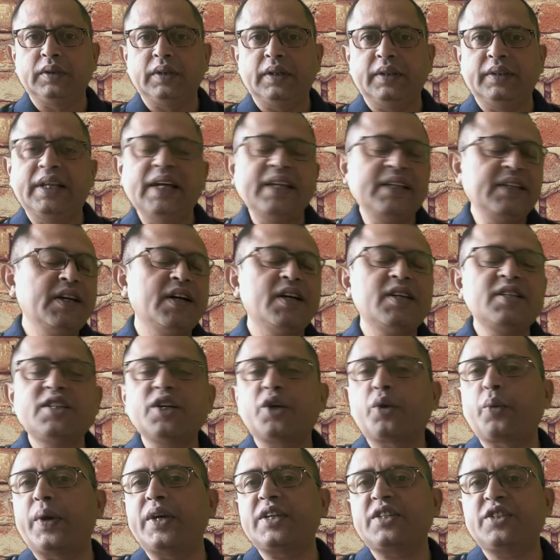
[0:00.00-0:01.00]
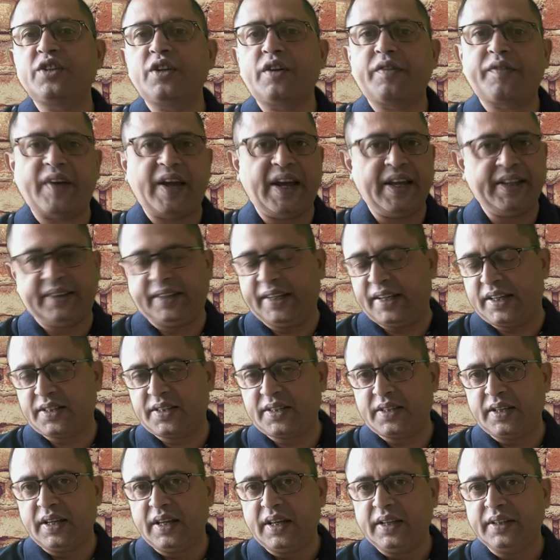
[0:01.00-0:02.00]
Then there is the question of
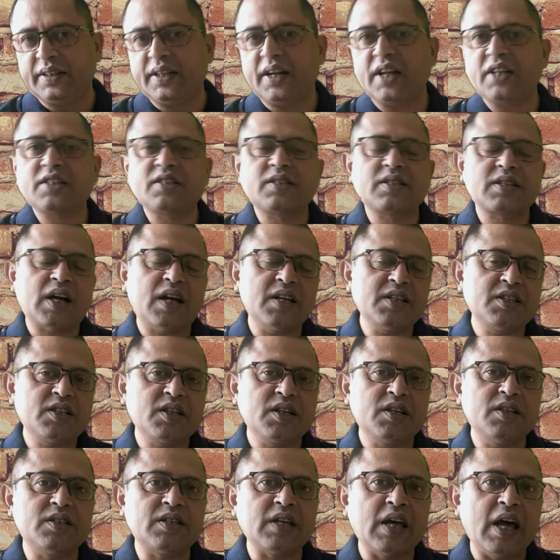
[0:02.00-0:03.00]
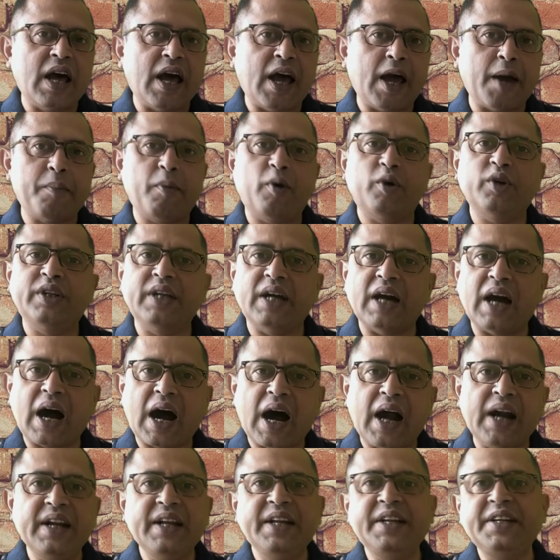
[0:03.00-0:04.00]
ethics. There are concerns about the
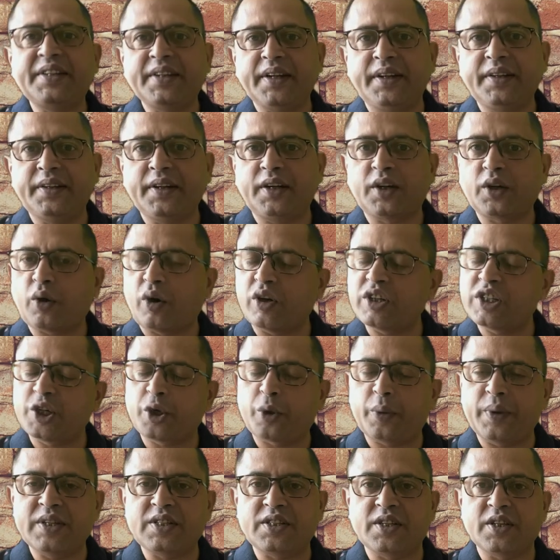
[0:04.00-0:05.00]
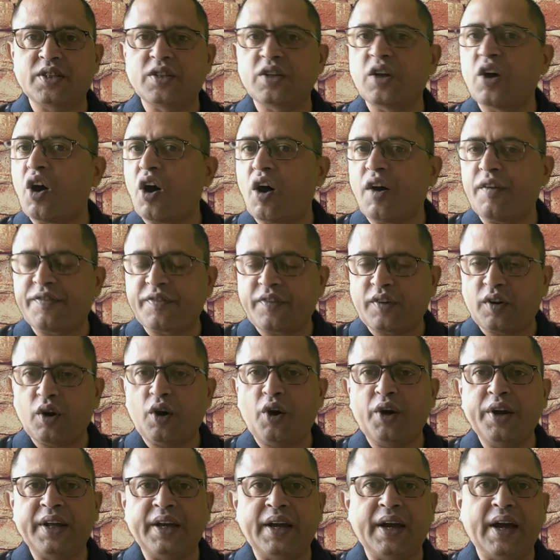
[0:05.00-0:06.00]
unintended consequences of
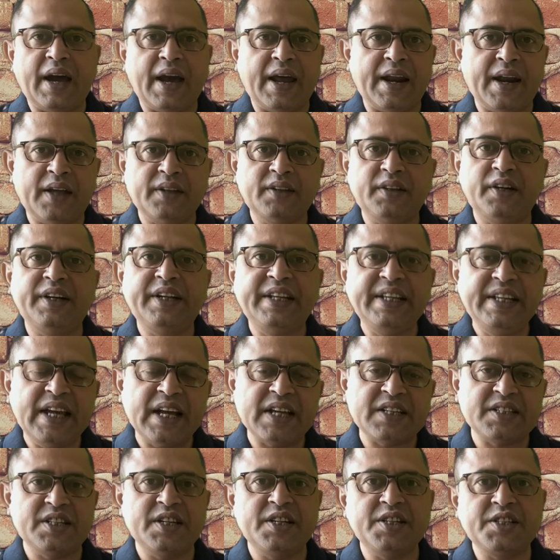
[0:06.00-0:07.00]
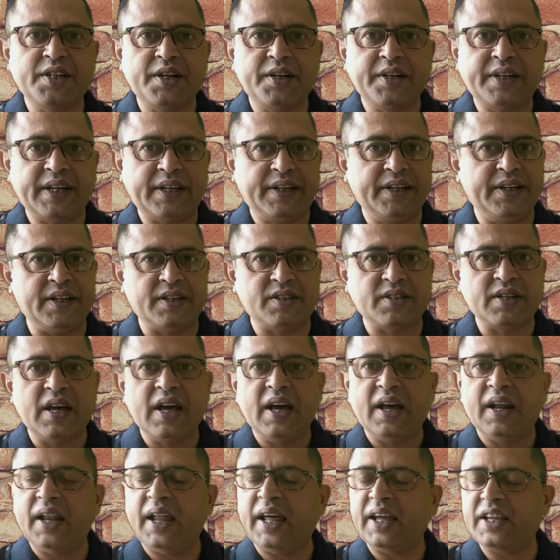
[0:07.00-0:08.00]
cloning and other de extinction techniques
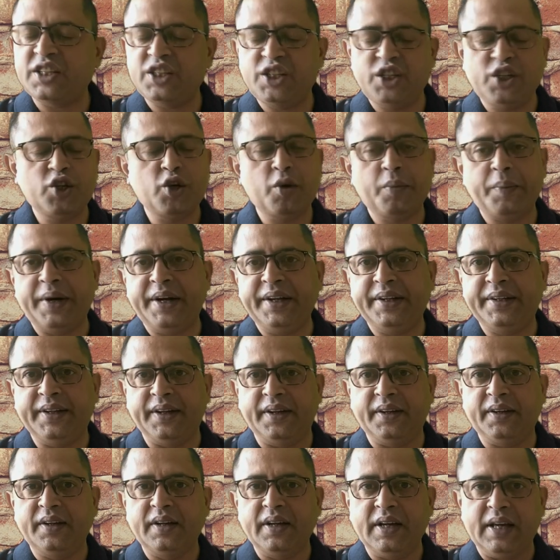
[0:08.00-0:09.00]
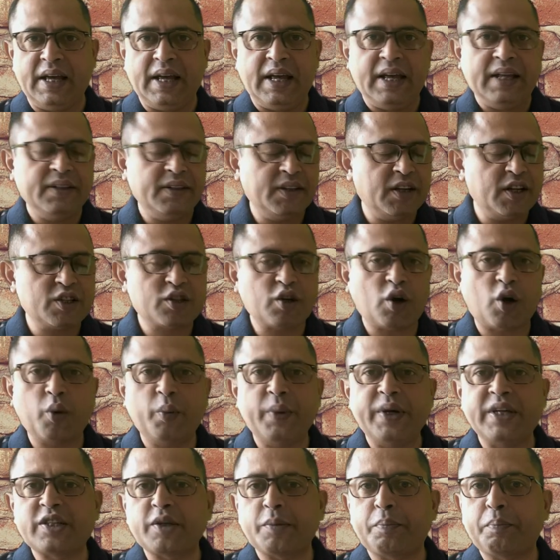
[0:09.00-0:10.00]
like genome editing. There is
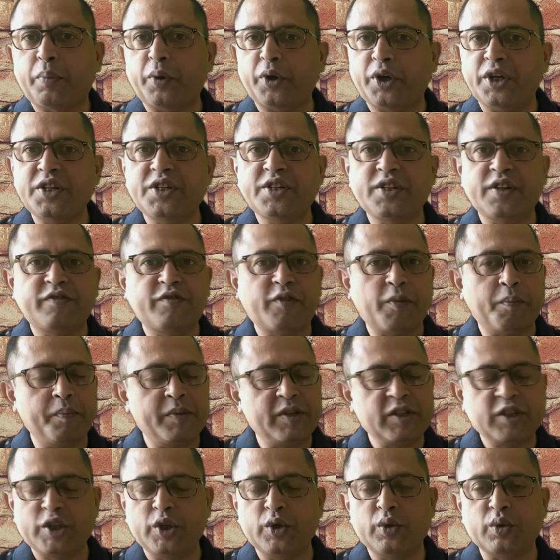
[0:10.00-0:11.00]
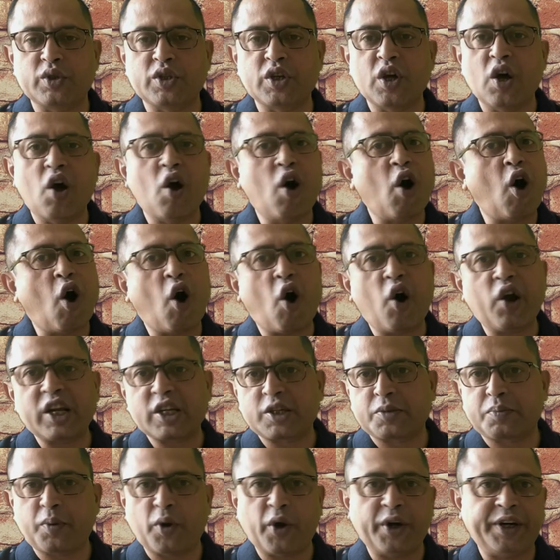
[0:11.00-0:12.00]
always a potential for misuse or
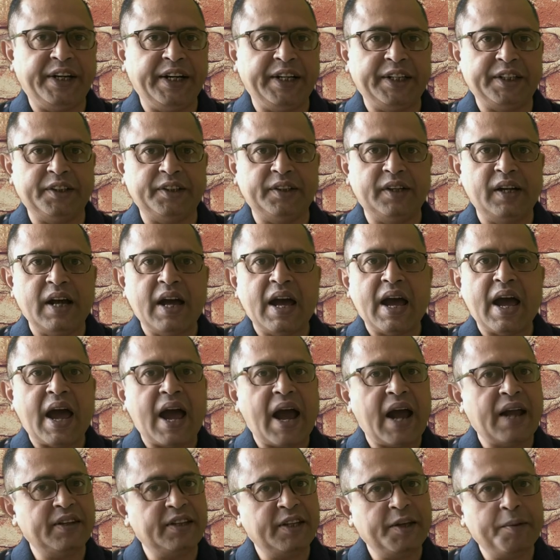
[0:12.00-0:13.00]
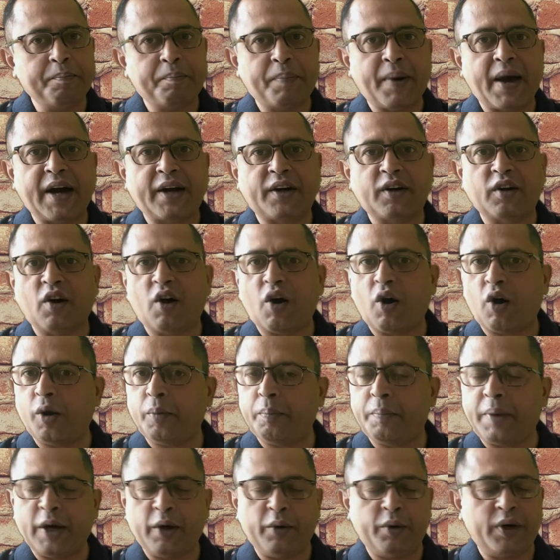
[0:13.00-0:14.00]
exploitation, and the impact
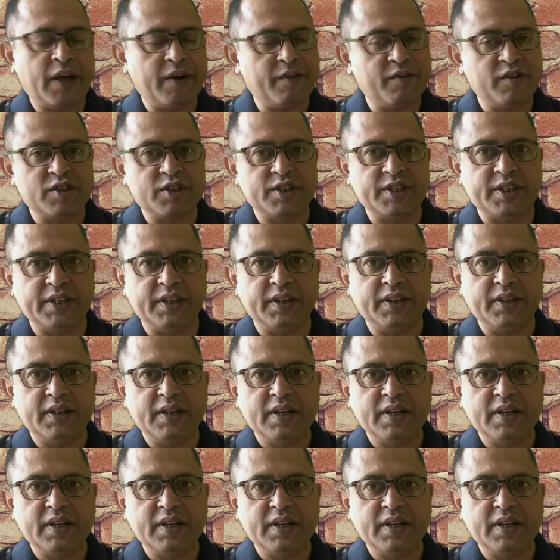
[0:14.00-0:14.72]
on biodiversity.